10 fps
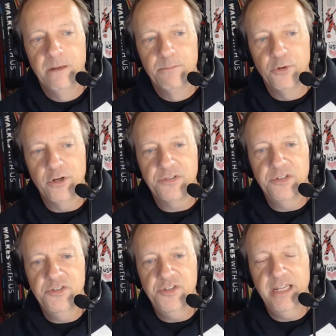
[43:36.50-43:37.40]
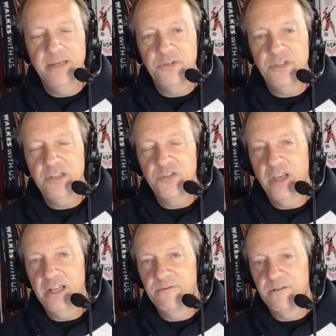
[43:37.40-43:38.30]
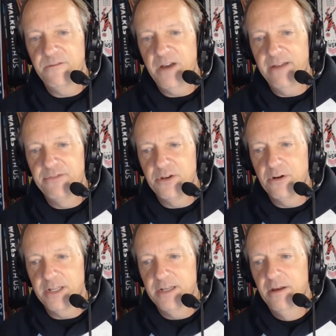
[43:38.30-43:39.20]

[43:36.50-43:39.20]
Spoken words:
Brooks and GMC slated for 5:30.